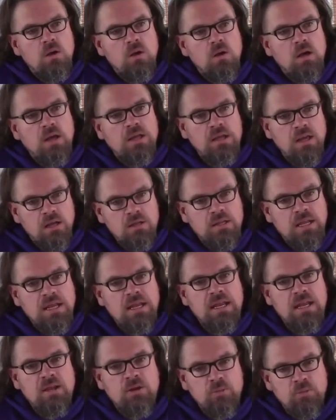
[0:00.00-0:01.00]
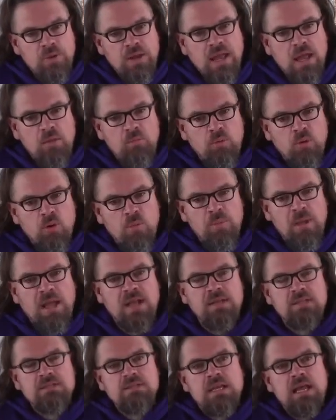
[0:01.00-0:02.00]
young lady in a rehab
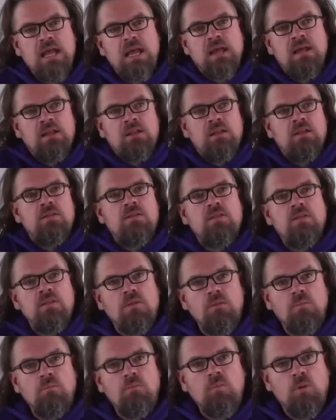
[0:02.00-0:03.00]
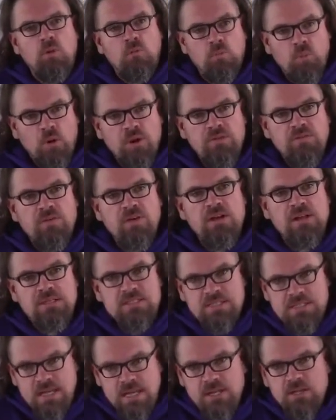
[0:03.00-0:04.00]
romance, and her boyfriend
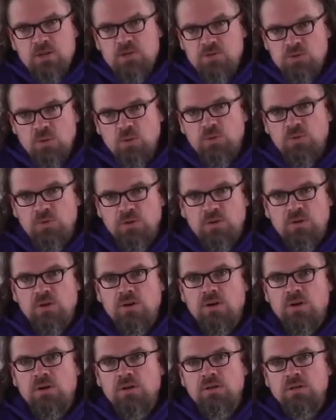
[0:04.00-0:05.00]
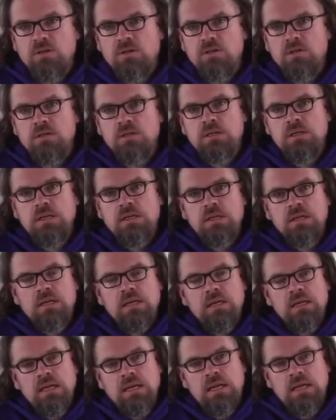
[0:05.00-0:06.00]
is 10 years older than her,
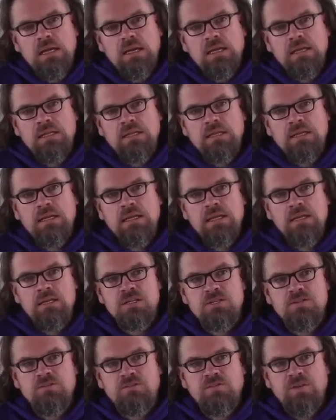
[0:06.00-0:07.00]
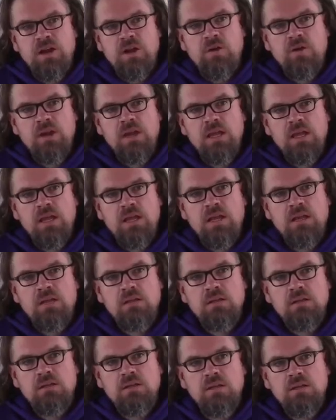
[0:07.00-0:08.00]
and he is
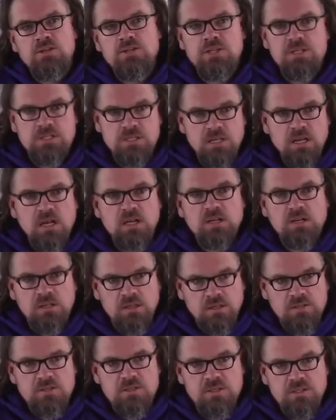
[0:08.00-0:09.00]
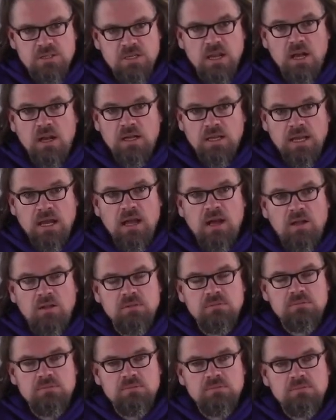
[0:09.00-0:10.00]
and she's a young
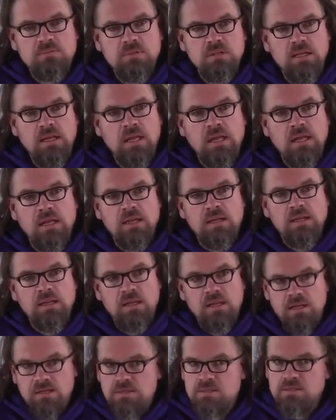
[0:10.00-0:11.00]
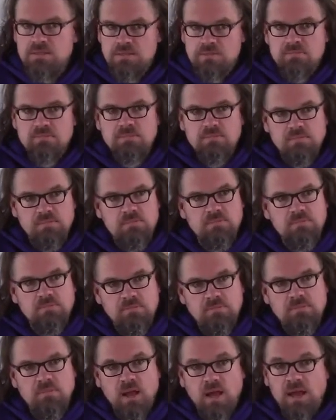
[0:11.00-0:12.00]
gal, and he's
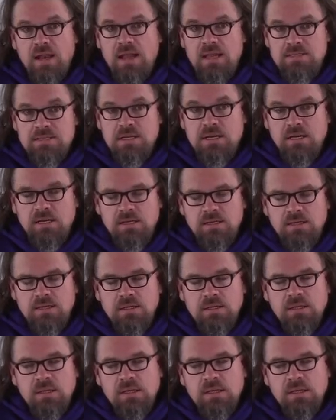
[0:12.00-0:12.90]
not as young,